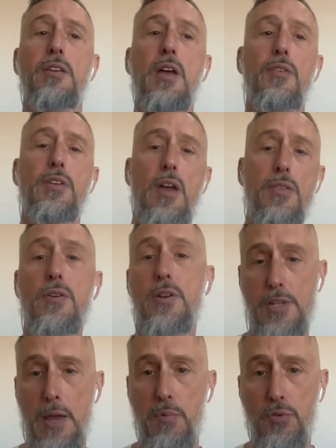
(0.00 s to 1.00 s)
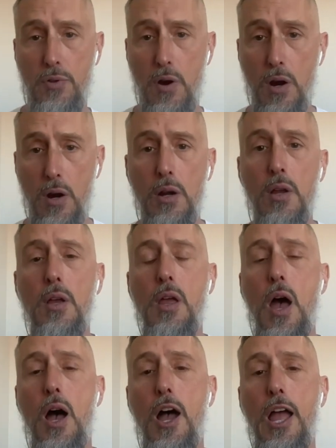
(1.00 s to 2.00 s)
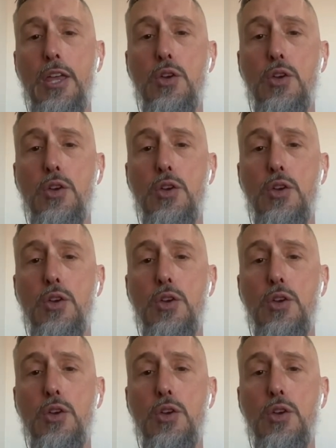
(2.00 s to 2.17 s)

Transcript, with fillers: Now the other examples are uh,